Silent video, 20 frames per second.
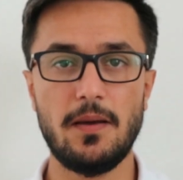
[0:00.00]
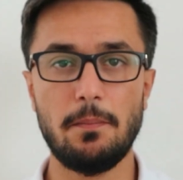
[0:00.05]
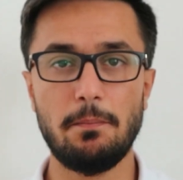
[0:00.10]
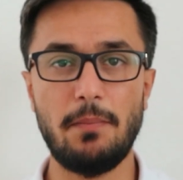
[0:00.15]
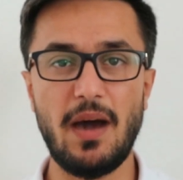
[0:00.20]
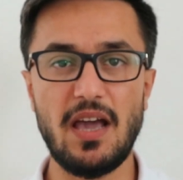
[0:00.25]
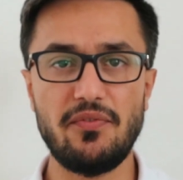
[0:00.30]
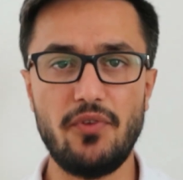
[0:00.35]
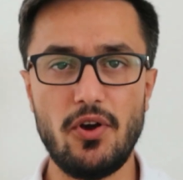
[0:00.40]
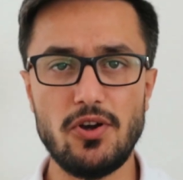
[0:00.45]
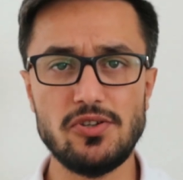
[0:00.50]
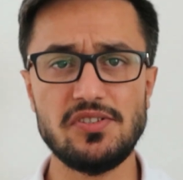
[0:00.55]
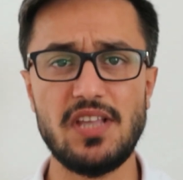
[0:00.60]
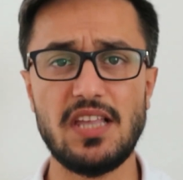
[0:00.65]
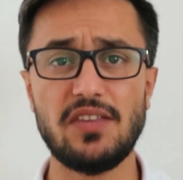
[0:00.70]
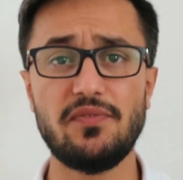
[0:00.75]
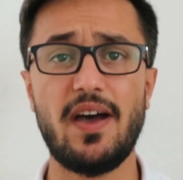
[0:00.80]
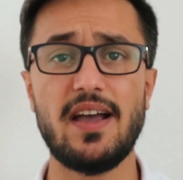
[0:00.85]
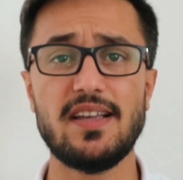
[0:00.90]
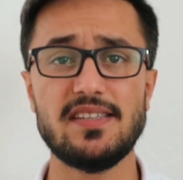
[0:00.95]
My first
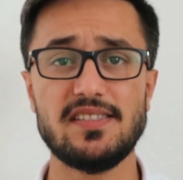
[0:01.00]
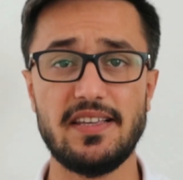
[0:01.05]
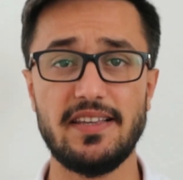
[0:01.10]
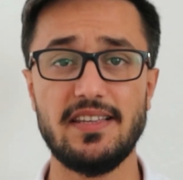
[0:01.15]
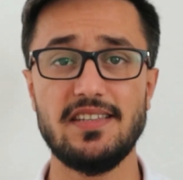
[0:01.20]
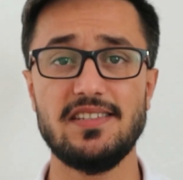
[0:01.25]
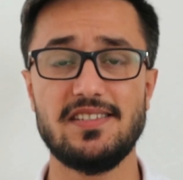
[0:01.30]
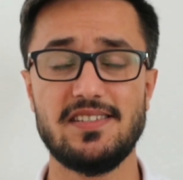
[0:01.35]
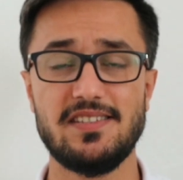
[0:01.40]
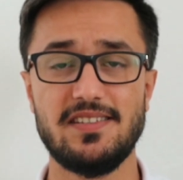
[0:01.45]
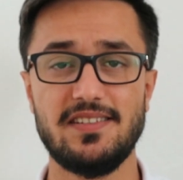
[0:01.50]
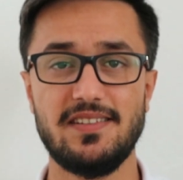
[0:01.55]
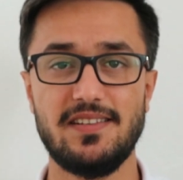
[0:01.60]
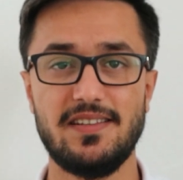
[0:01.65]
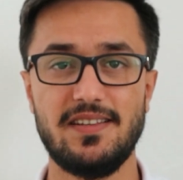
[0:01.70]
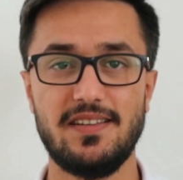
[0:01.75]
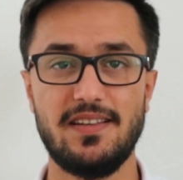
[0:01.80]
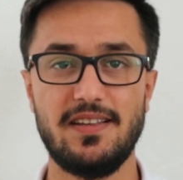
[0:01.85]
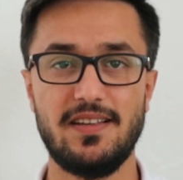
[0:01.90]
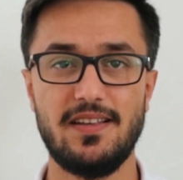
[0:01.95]
advice is
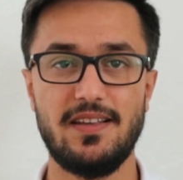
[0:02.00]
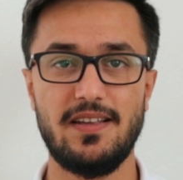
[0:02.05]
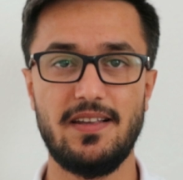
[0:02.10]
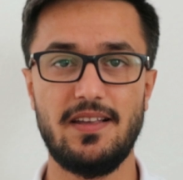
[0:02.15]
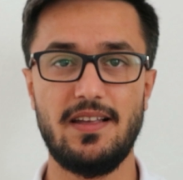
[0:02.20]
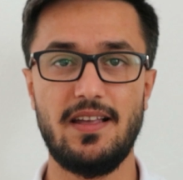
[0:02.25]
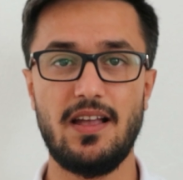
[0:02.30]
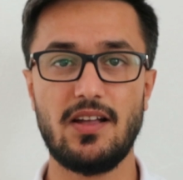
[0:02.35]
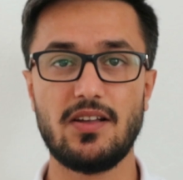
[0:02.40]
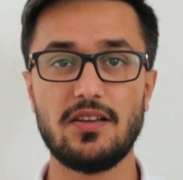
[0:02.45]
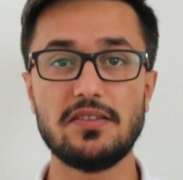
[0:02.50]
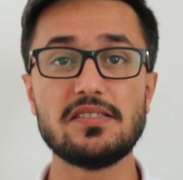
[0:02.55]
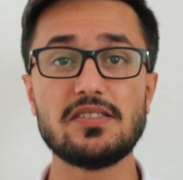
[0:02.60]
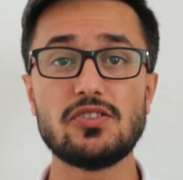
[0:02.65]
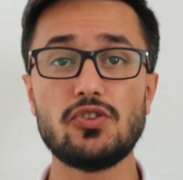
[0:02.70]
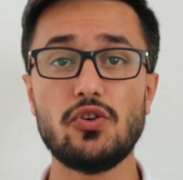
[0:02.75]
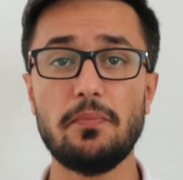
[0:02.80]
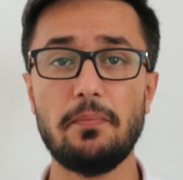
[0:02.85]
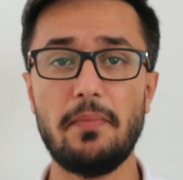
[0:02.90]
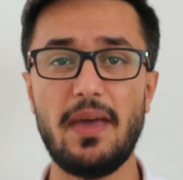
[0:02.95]

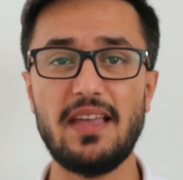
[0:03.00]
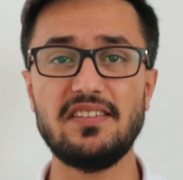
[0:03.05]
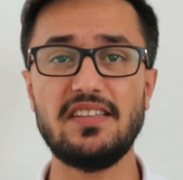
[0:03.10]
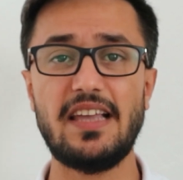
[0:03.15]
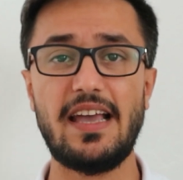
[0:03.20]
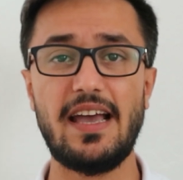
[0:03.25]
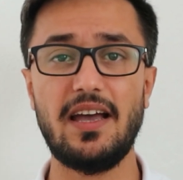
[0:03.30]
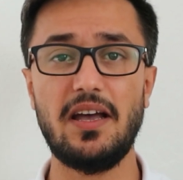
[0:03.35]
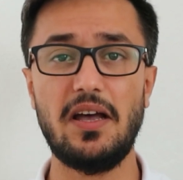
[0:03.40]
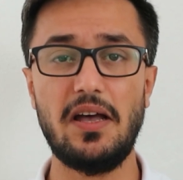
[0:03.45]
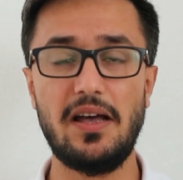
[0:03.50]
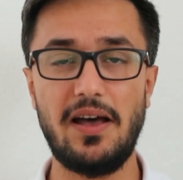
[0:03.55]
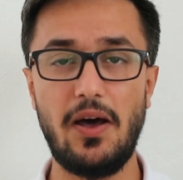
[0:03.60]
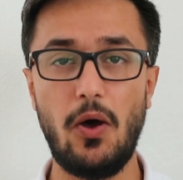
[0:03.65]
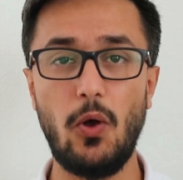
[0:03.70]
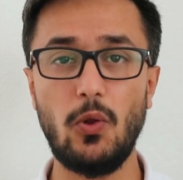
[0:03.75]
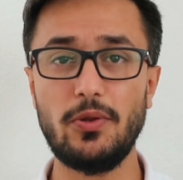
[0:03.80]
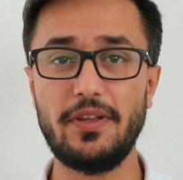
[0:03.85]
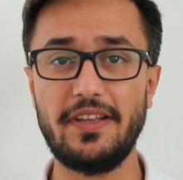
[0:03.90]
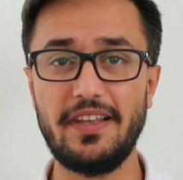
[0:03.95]
consume media
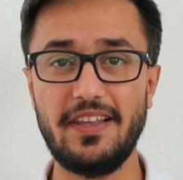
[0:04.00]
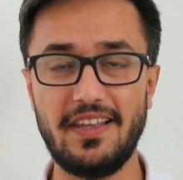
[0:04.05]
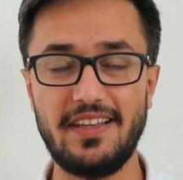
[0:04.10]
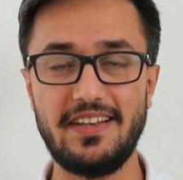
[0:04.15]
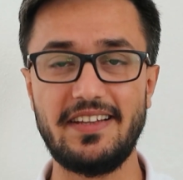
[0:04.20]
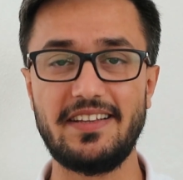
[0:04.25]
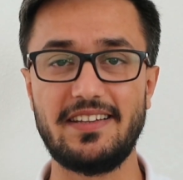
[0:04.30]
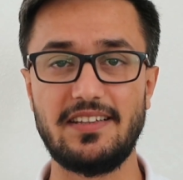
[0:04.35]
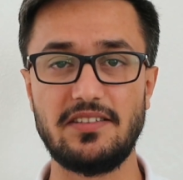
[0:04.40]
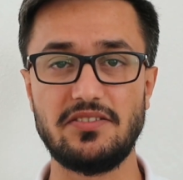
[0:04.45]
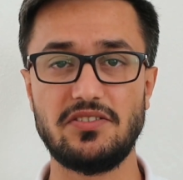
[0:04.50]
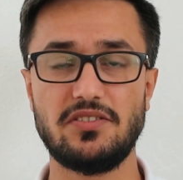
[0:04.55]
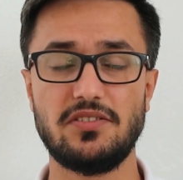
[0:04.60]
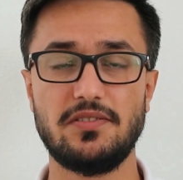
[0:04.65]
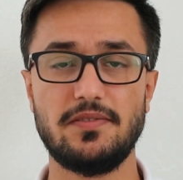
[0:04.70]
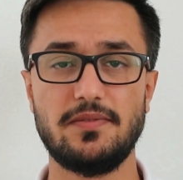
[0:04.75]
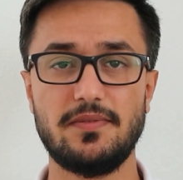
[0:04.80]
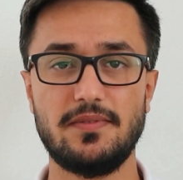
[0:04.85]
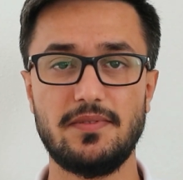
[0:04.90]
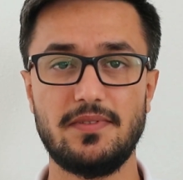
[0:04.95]
only in
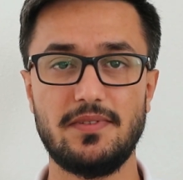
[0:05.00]
English.